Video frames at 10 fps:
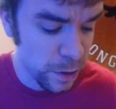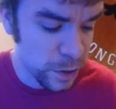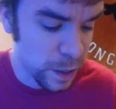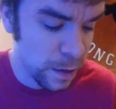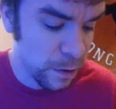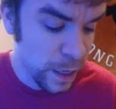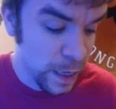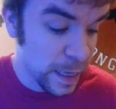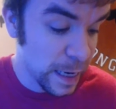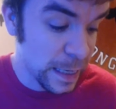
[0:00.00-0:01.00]
style.
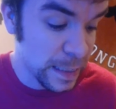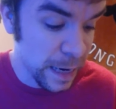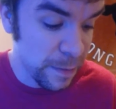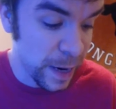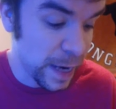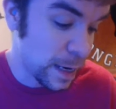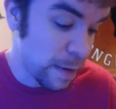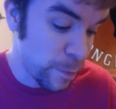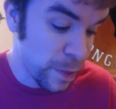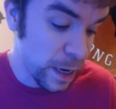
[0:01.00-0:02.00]
They got Excite Bike,
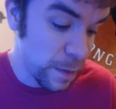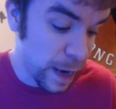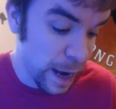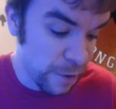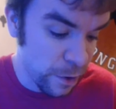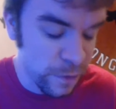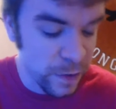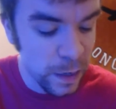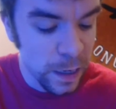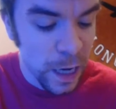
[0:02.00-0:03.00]
never played it, but I have heard of
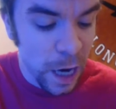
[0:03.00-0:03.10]
it.